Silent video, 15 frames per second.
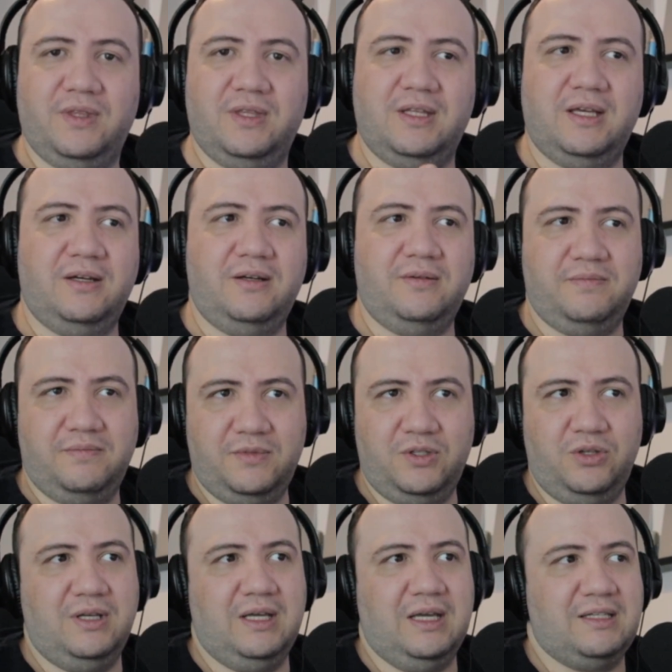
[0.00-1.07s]
Then
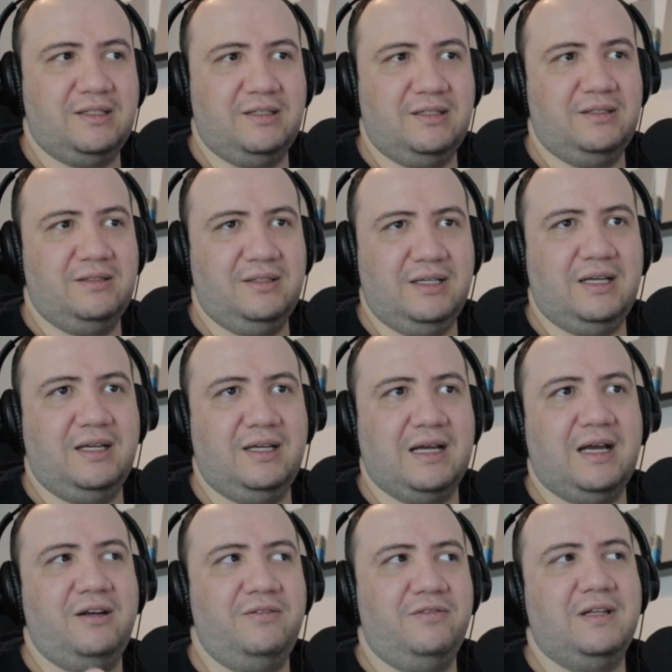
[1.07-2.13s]
you guess,
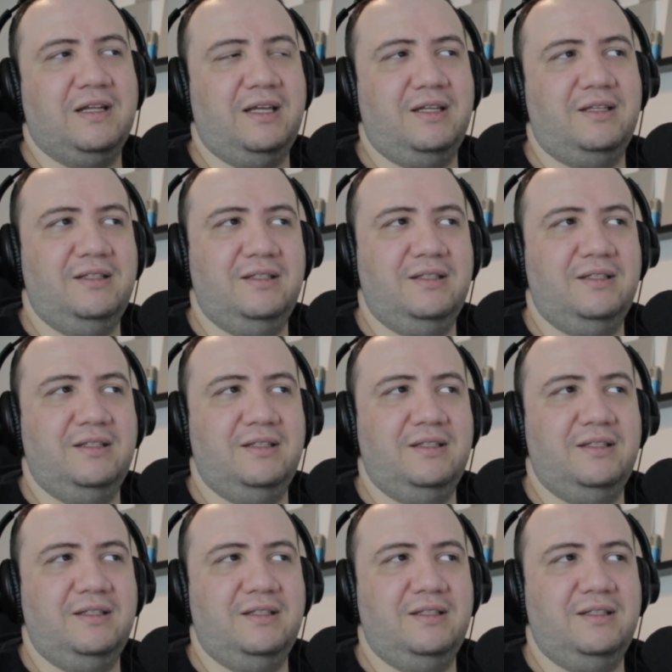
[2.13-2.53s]
kind of like